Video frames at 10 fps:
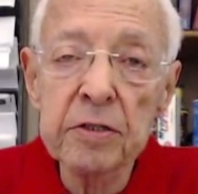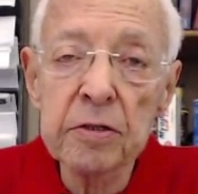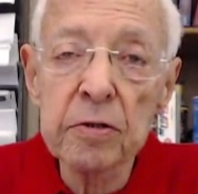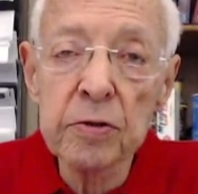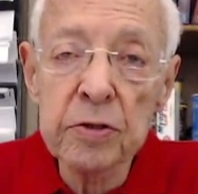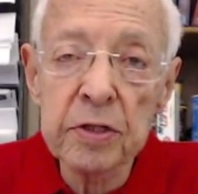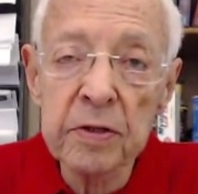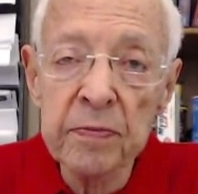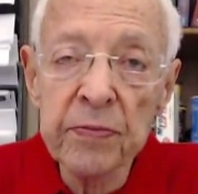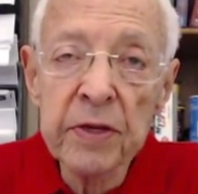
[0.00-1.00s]

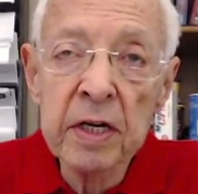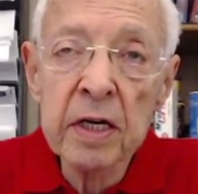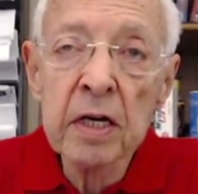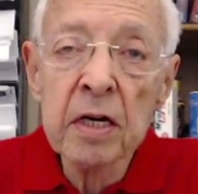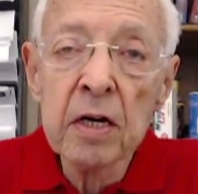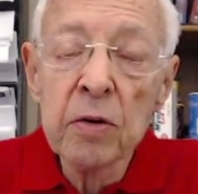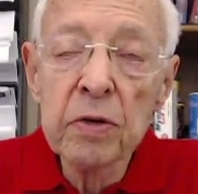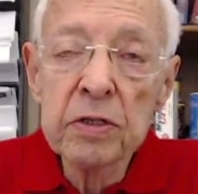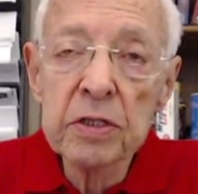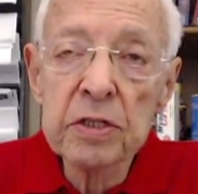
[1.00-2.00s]
Solution,
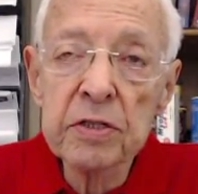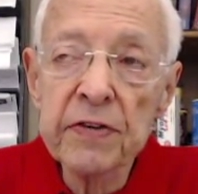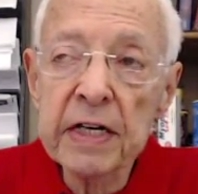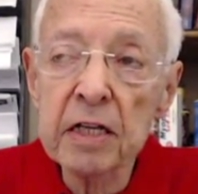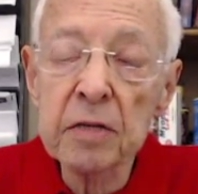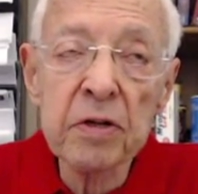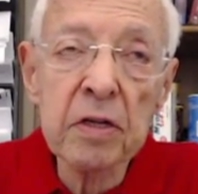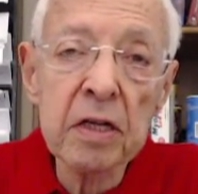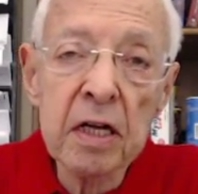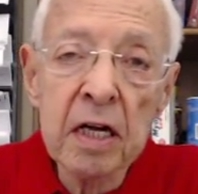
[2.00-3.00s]
which is
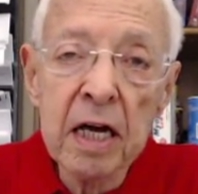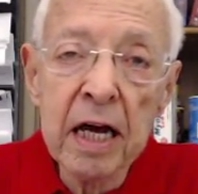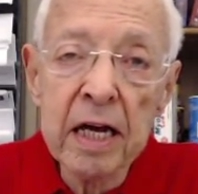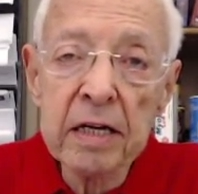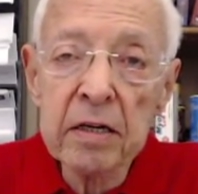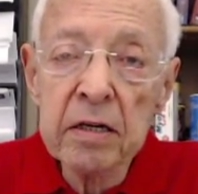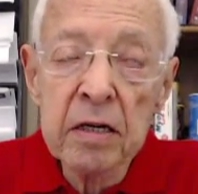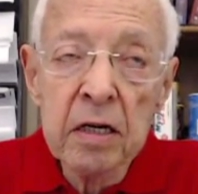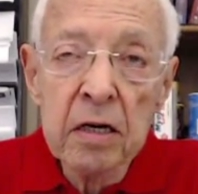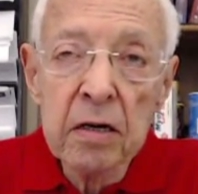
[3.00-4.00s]
available at
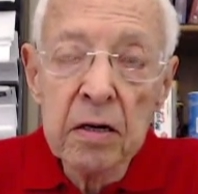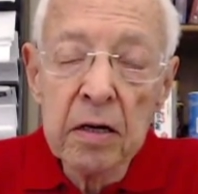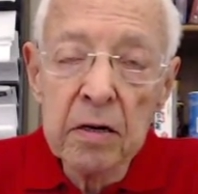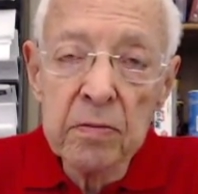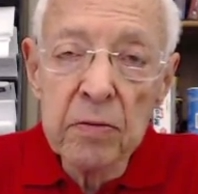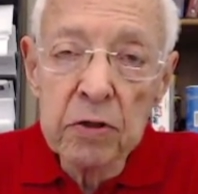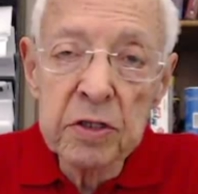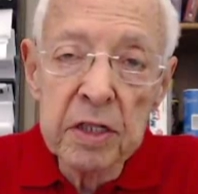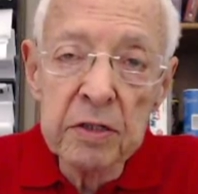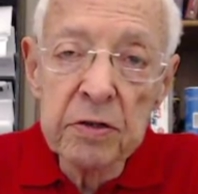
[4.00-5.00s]
uh, most
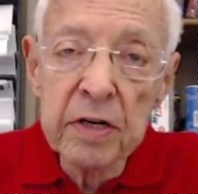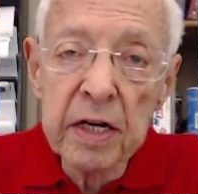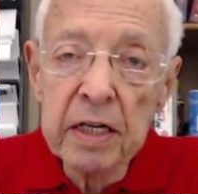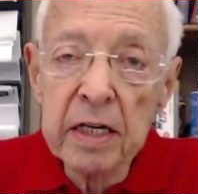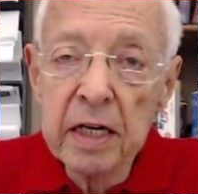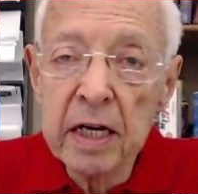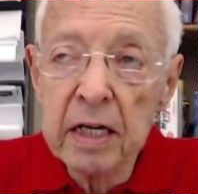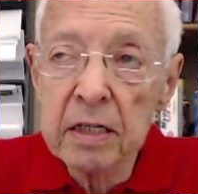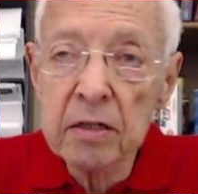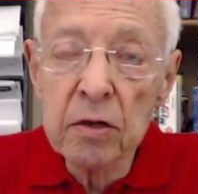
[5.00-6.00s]
internet
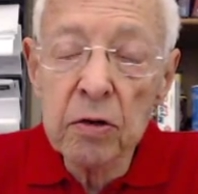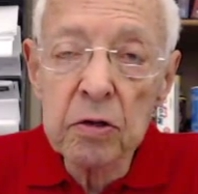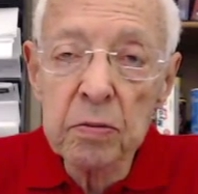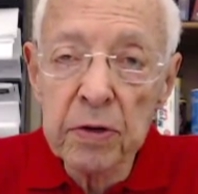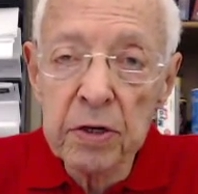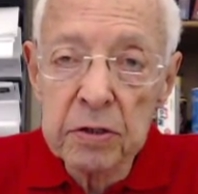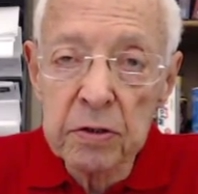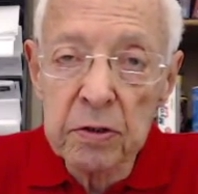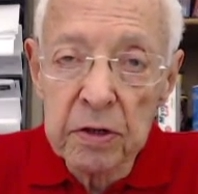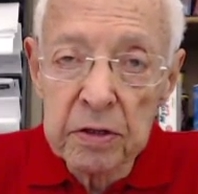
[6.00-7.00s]
and local
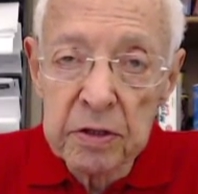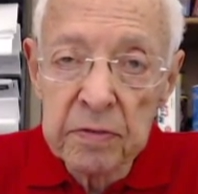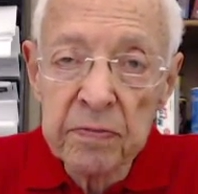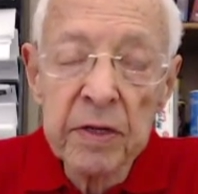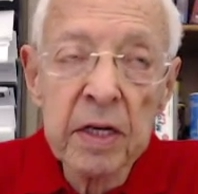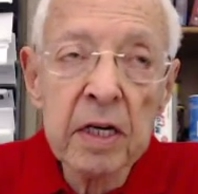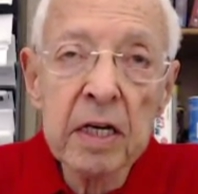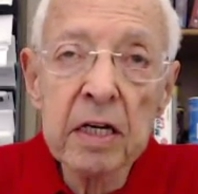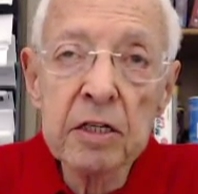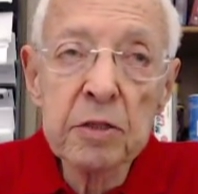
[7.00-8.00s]
bookstores.
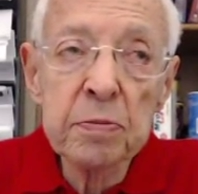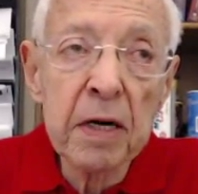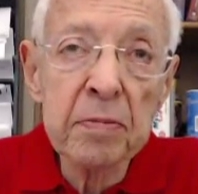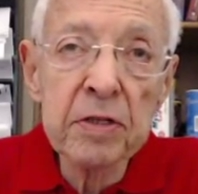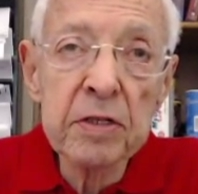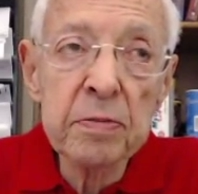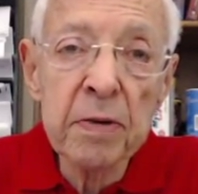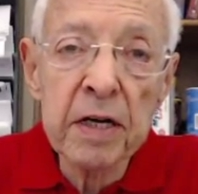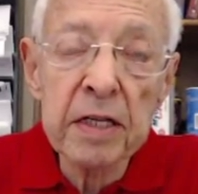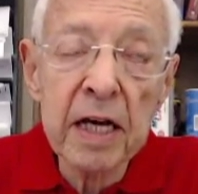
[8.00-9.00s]
It is published
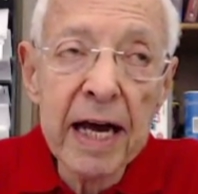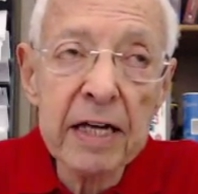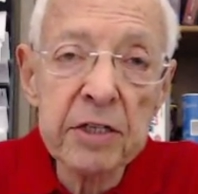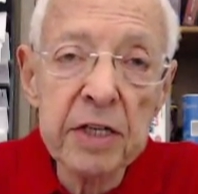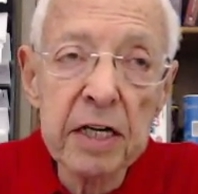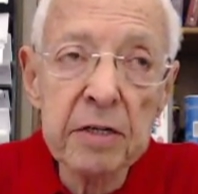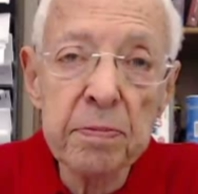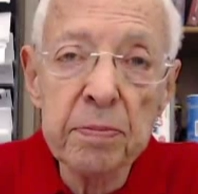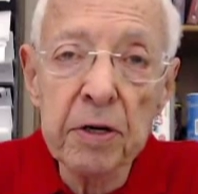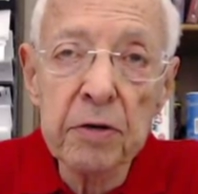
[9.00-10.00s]
by the Hachette
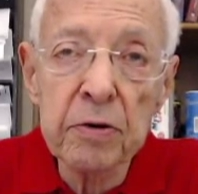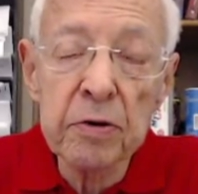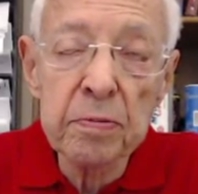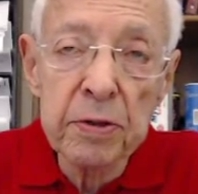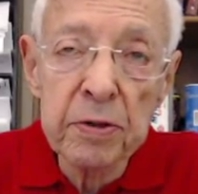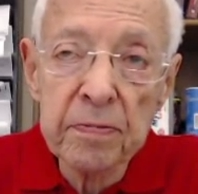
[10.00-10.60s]
Book Group.